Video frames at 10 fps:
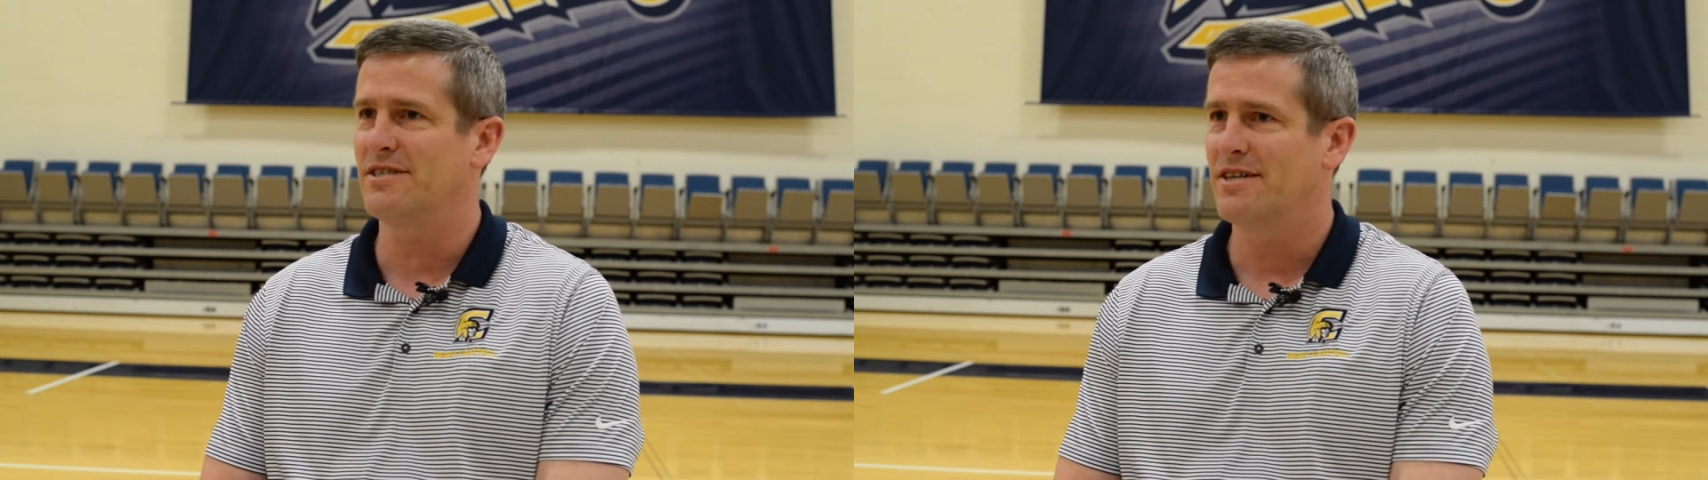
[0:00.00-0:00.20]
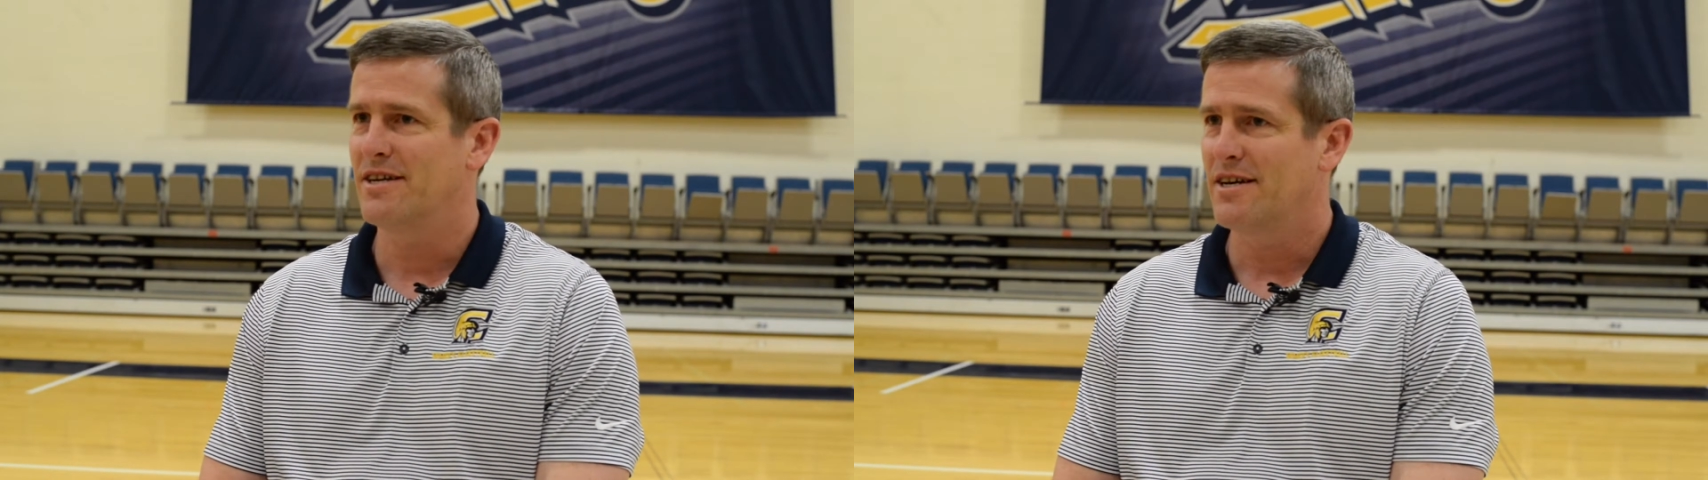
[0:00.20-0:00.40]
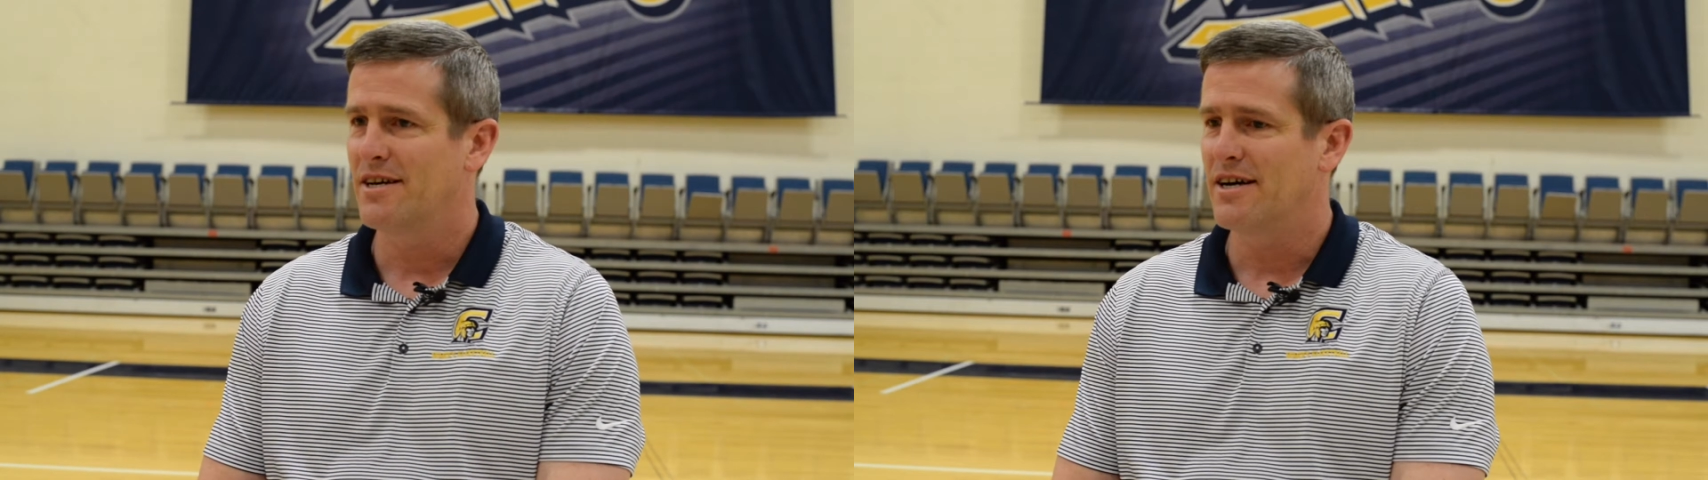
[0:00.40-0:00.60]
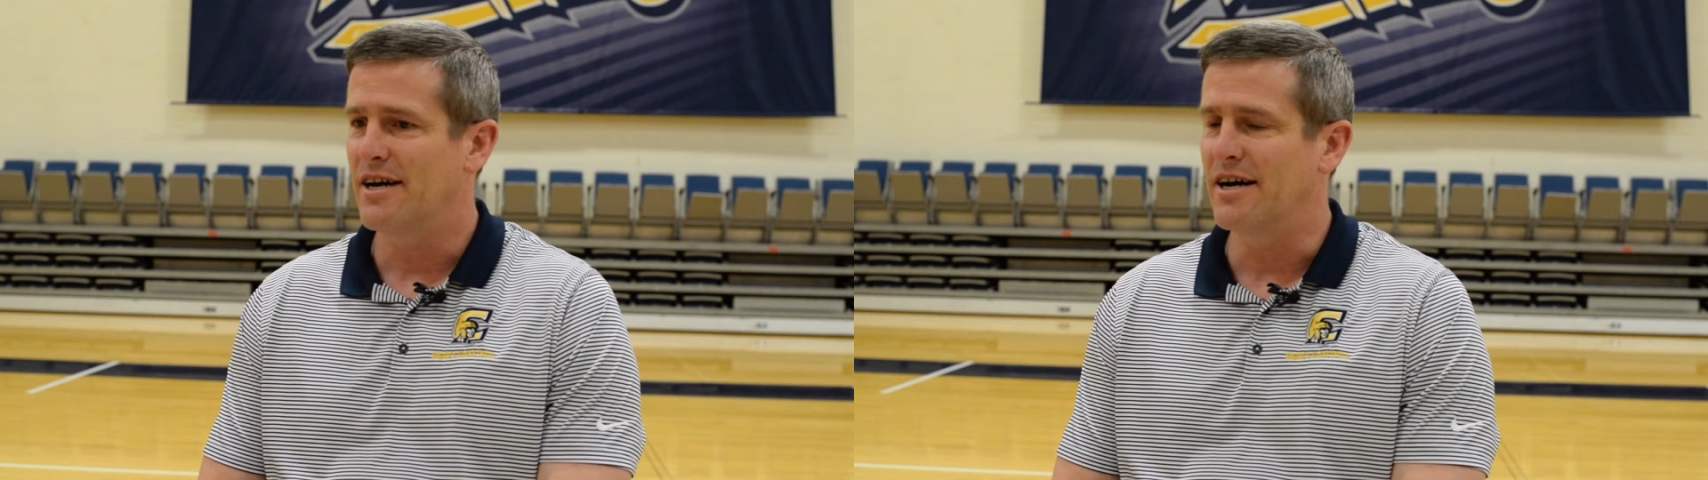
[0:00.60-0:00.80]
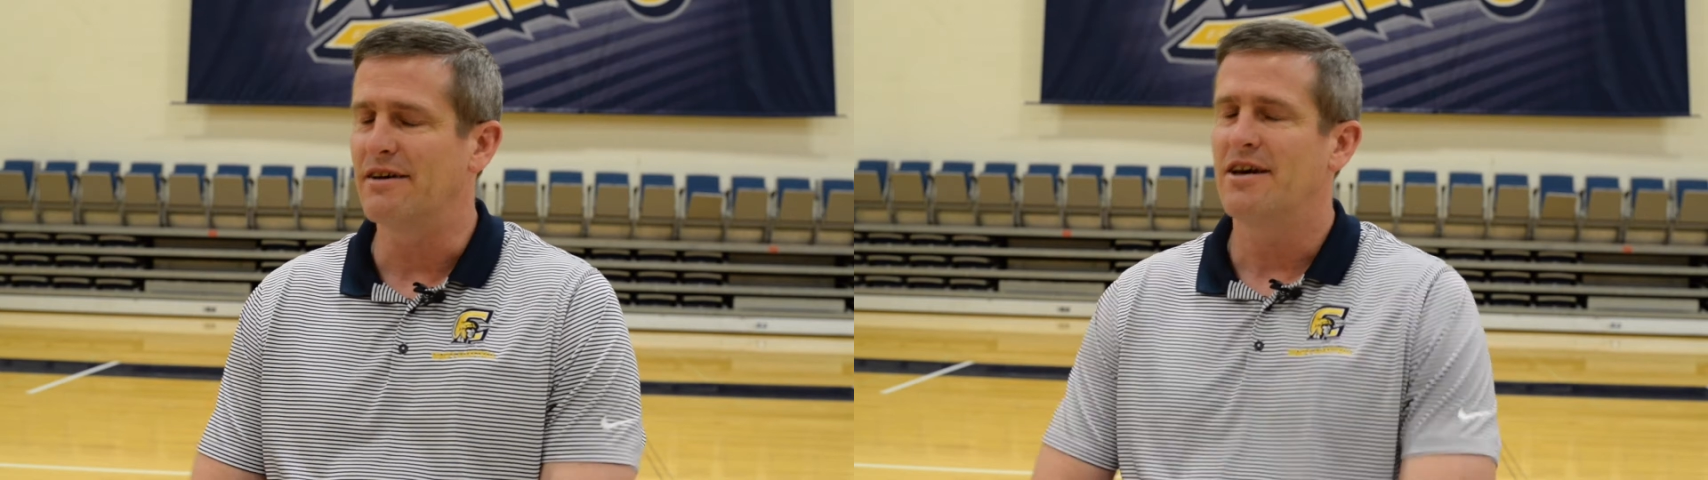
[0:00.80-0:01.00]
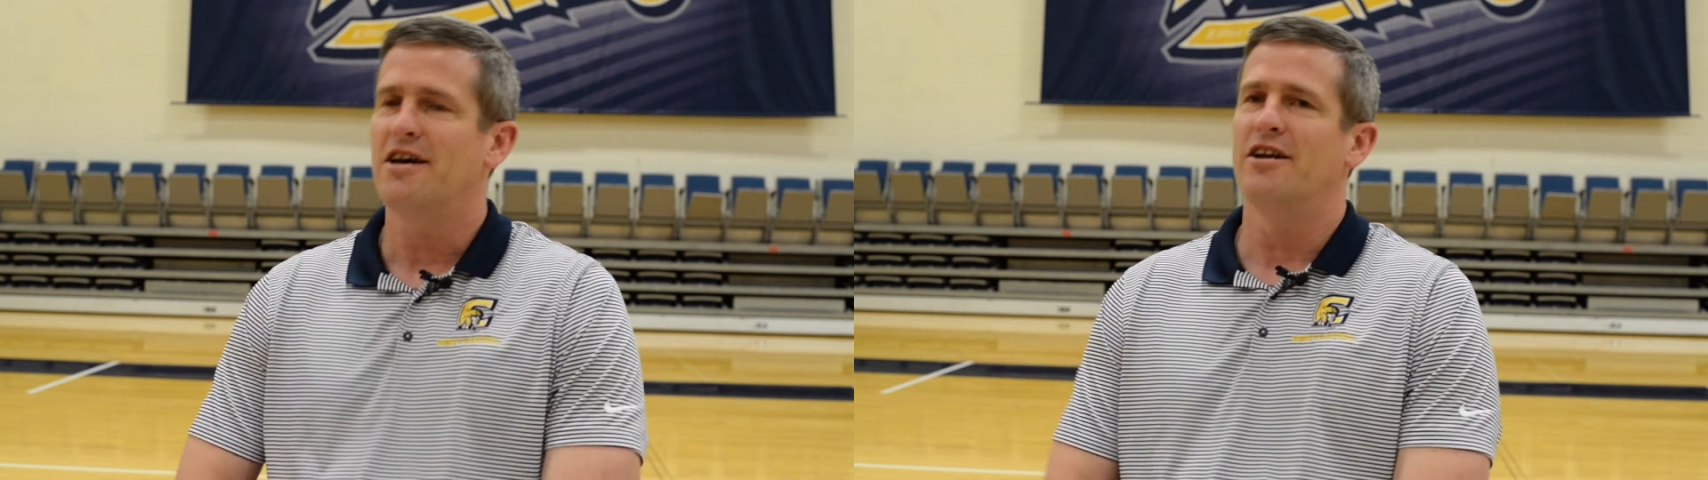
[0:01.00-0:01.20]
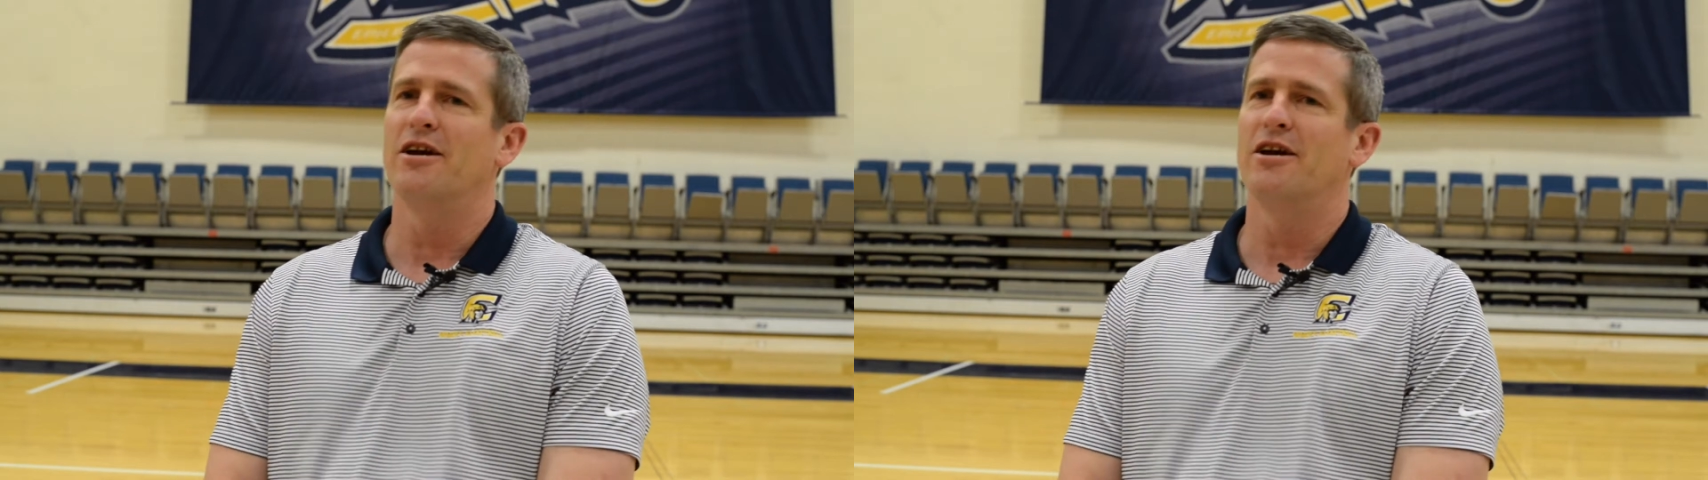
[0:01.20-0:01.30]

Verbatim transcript: Uh,